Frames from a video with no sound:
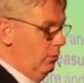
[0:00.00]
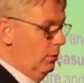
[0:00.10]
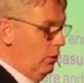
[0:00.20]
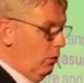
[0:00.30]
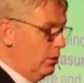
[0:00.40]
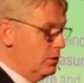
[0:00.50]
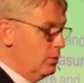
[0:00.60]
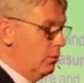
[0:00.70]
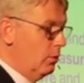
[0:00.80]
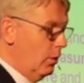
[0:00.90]
accordance
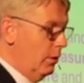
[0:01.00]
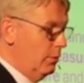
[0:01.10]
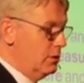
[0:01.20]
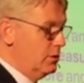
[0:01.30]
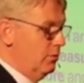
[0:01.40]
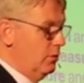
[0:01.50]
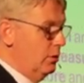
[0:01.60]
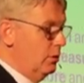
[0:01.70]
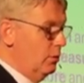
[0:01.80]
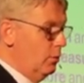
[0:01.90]
with the requirements of
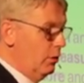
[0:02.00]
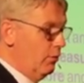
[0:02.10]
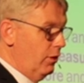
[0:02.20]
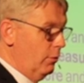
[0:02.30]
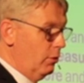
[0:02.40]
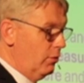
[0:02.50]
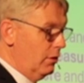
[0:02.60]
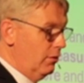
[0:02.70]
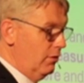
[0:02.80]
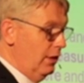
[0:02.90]
the Water Framework
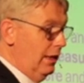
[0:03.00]
Directive.